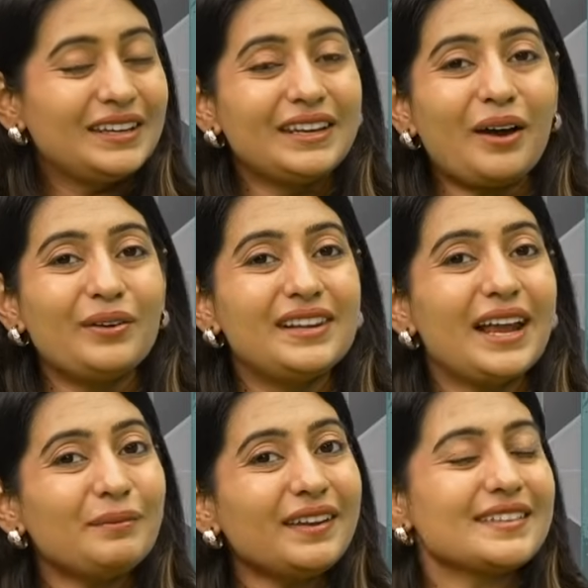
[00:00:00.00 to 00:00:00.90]
Now,
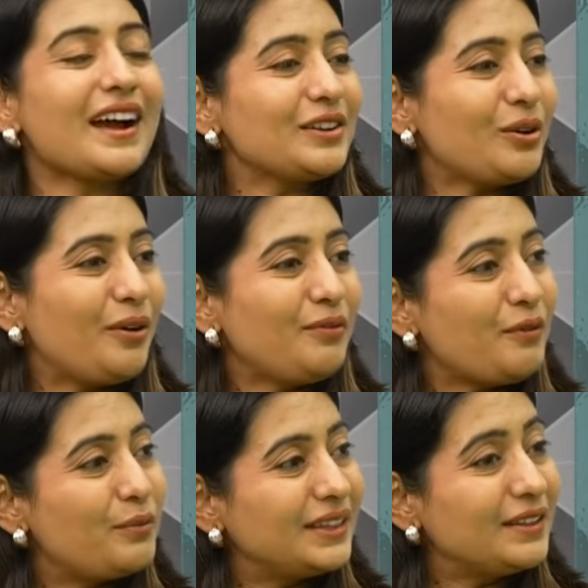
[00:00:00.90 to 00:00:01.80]
let me start off
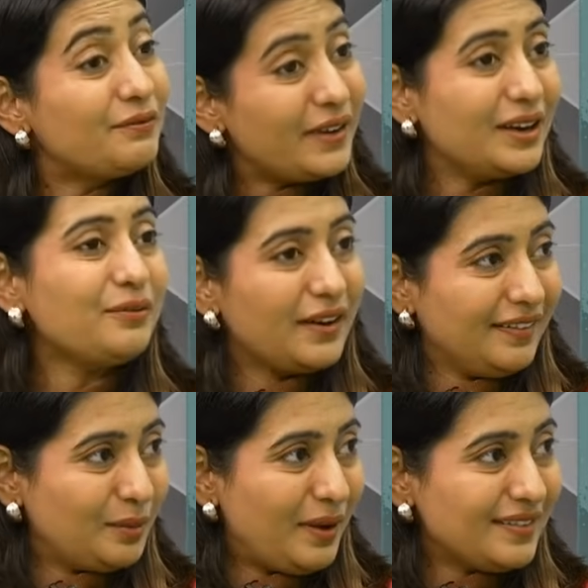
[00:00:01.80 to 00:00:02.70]
with the very
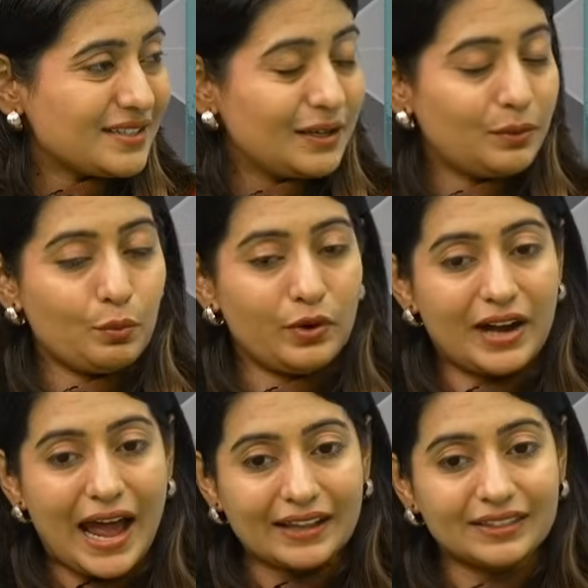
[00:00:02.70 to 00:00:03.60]
first question.
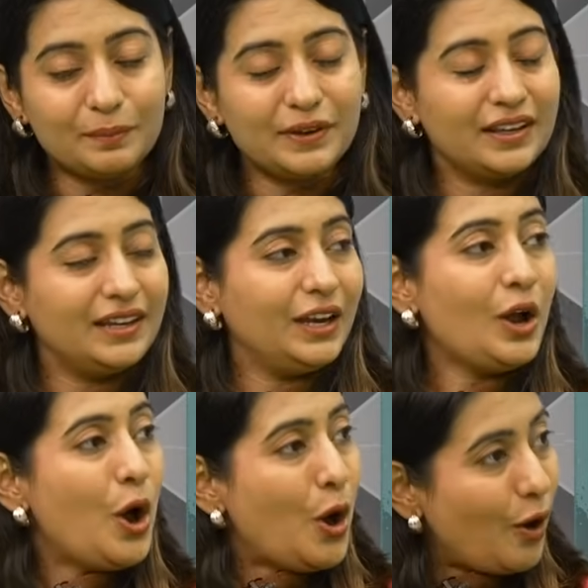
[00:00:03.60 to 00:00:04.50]
We're at the
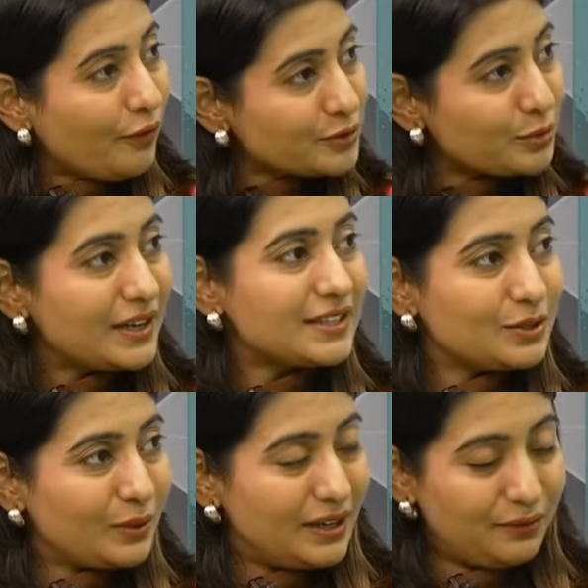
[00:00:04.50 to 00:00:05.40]
beginning of
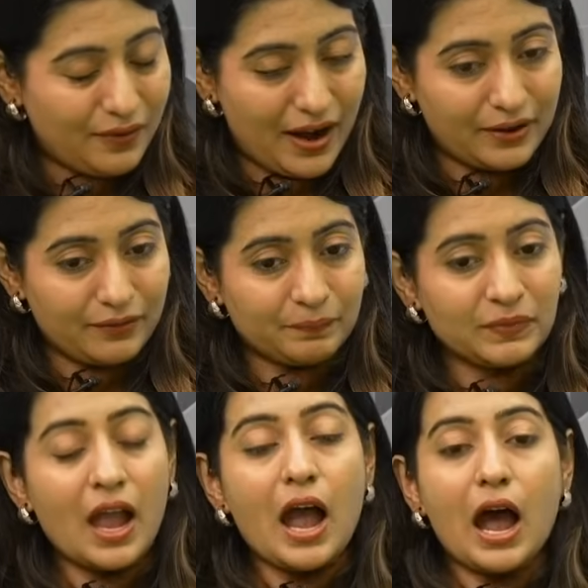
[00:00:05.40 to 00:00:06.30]
2025.
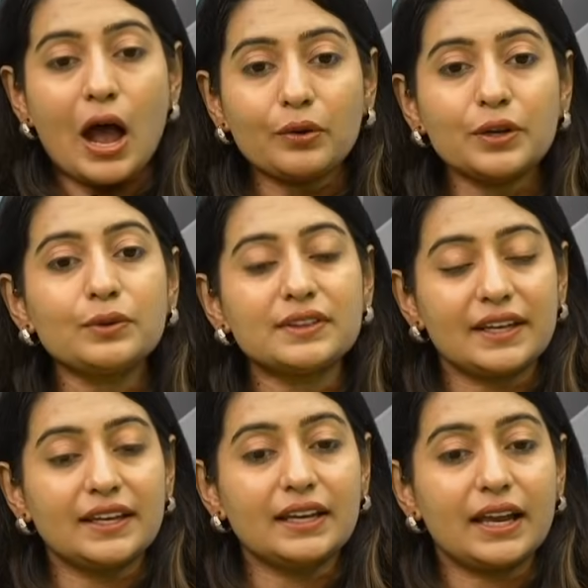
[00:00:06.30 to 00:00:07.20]
How do you
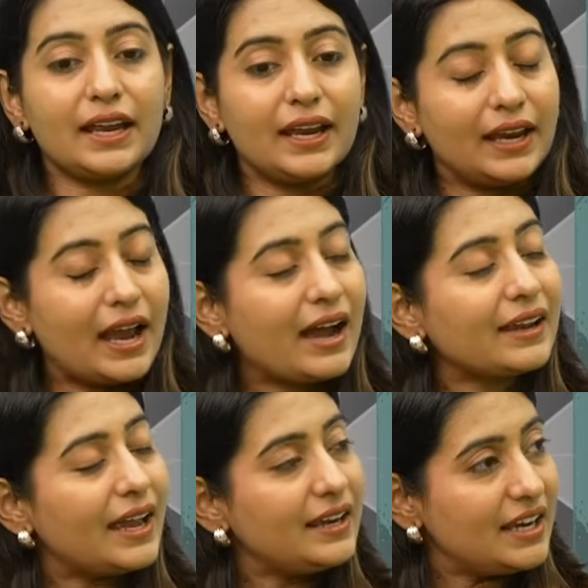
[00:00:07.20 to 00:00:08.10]
think
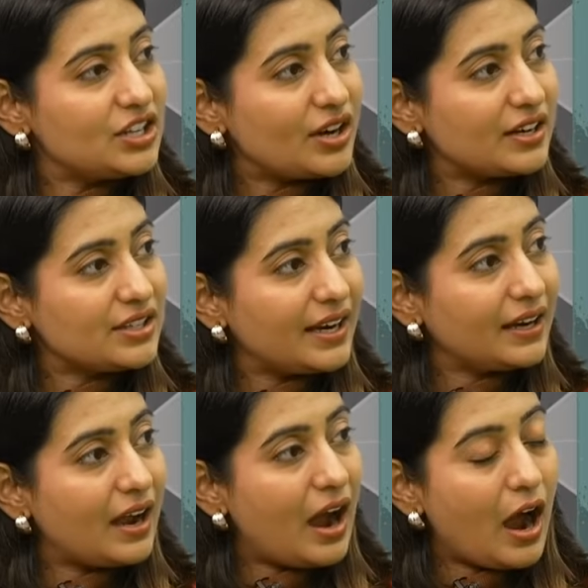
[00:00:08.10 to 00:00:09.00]
AI and HR
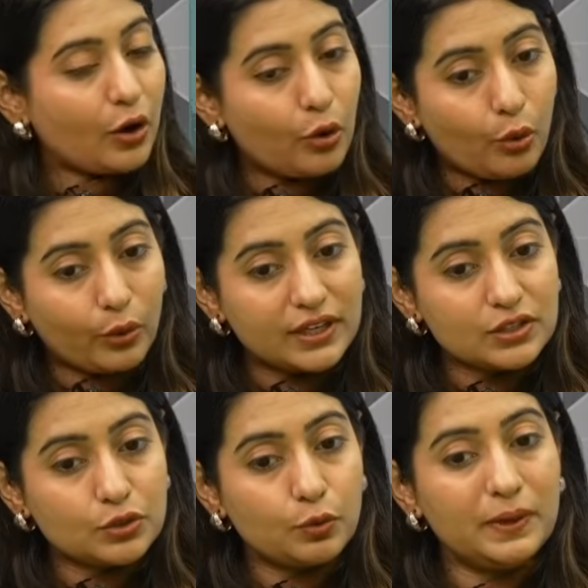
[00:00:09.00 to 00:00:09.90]
tech are
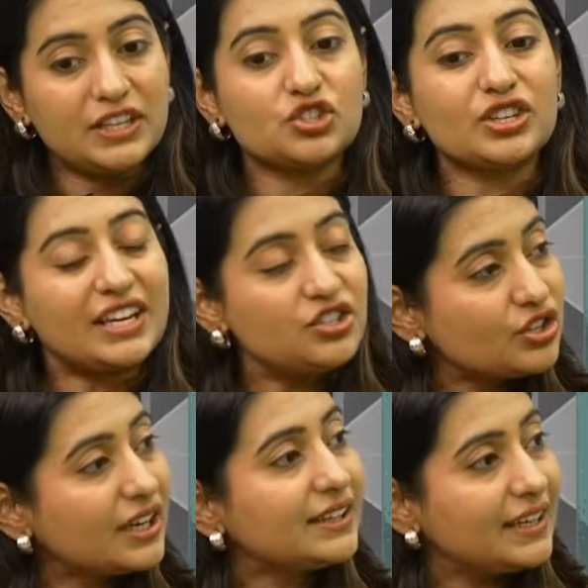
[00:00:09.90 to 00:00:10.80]
going to be
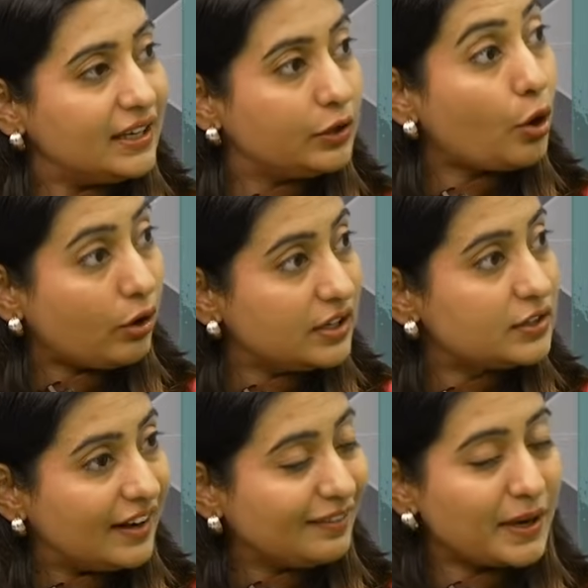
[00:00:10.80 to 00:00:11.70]
changing
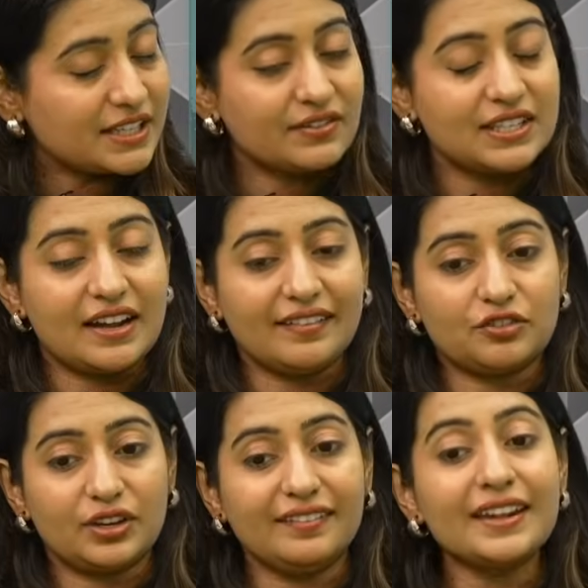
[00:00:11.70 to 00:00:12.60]
your respective
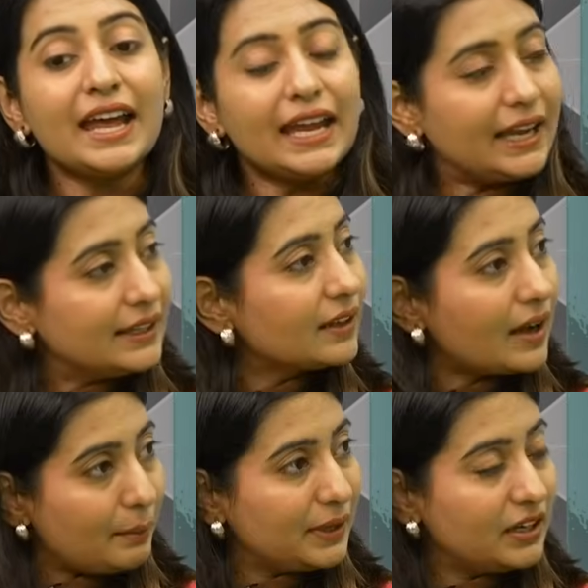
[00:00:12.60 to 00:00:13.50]
industries in the
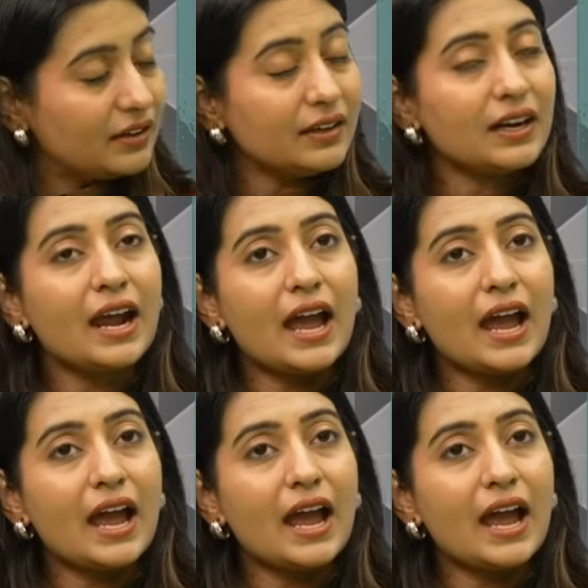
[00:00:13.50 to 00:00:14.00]
coming year?